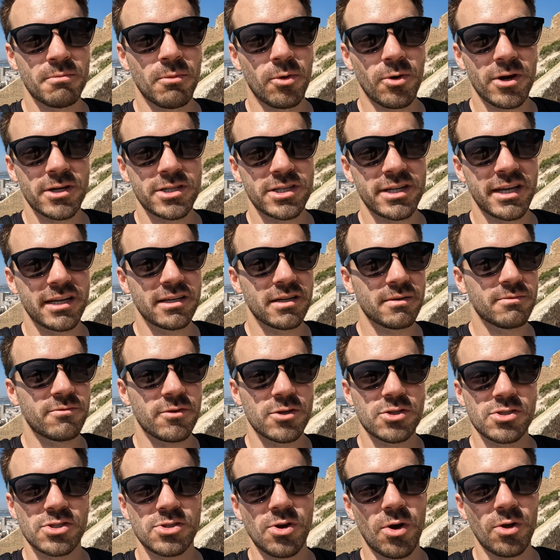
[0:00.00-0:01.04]
of the Moorish kingdom
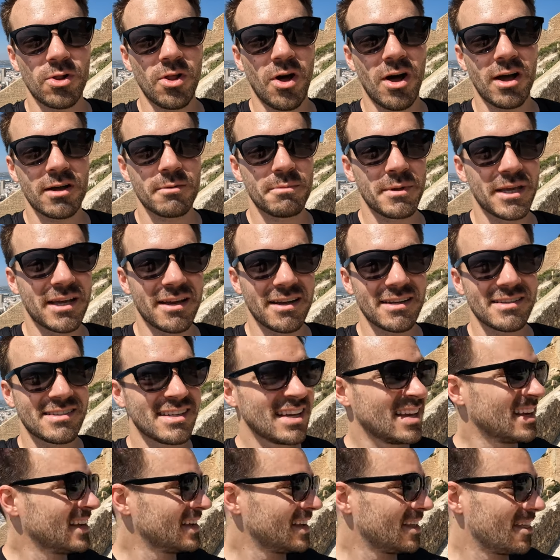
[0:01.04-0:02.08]
for so long because